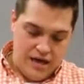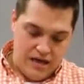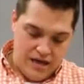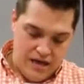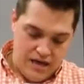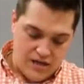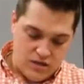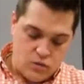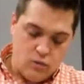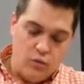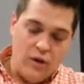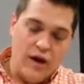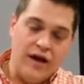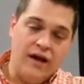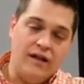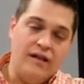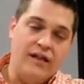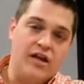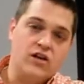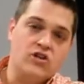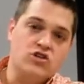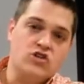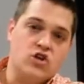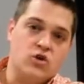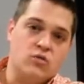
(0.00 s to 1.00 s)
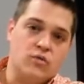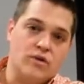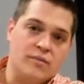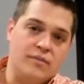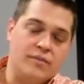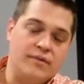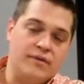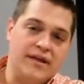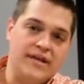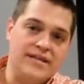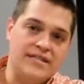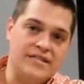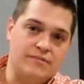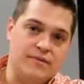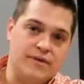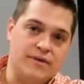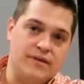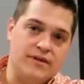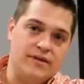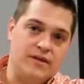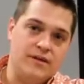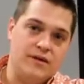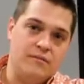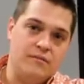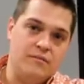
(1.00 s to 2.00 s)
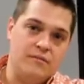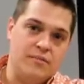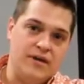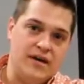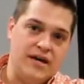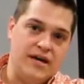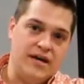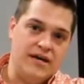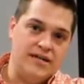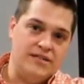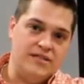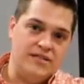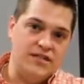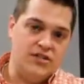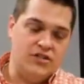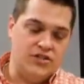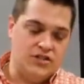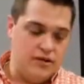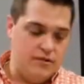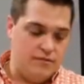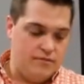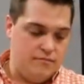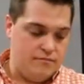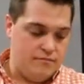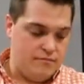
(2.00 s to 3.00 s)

as well as your replacement PIC chip.